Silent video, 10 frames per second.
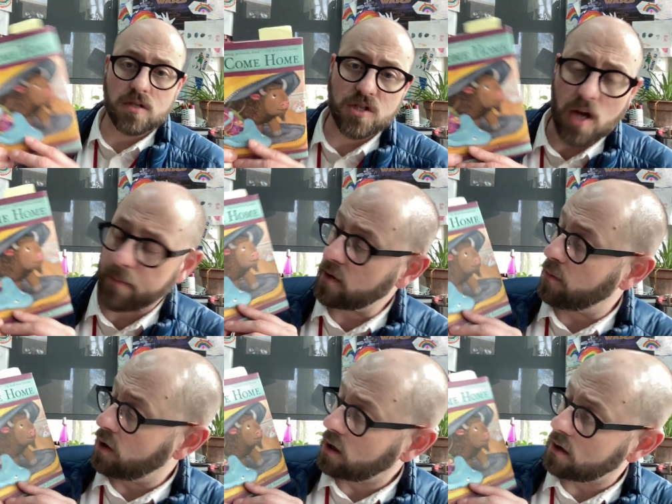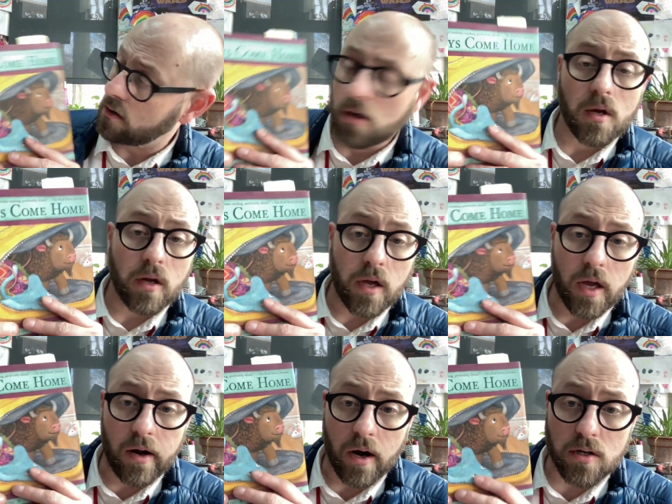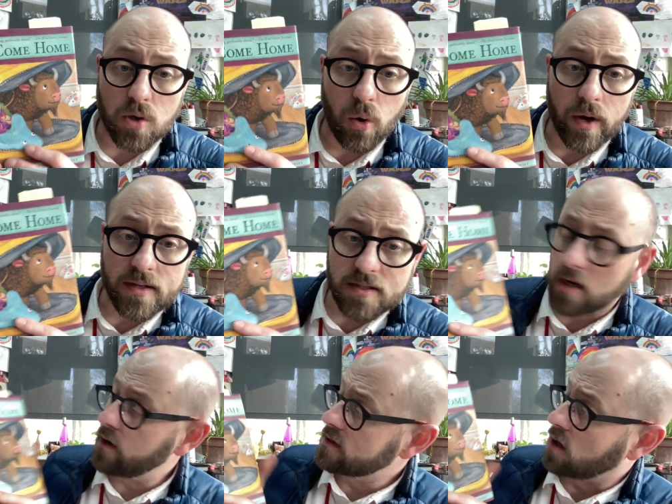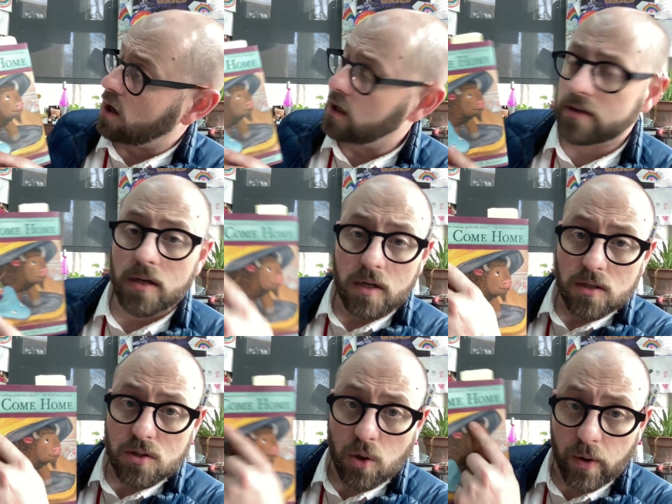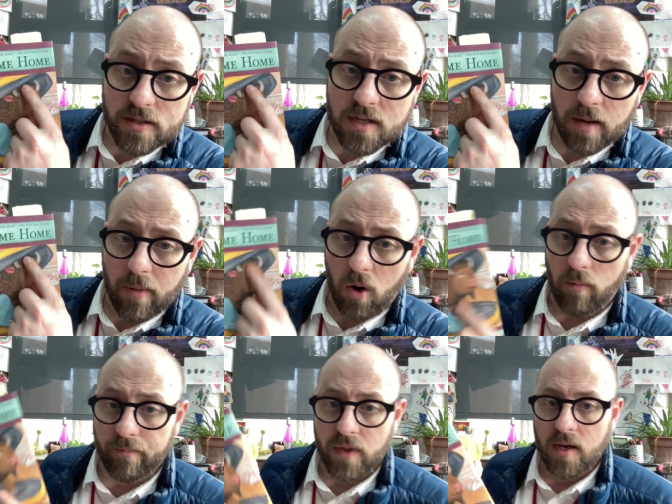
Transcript: chapter book in our toys series called Toys Come Home.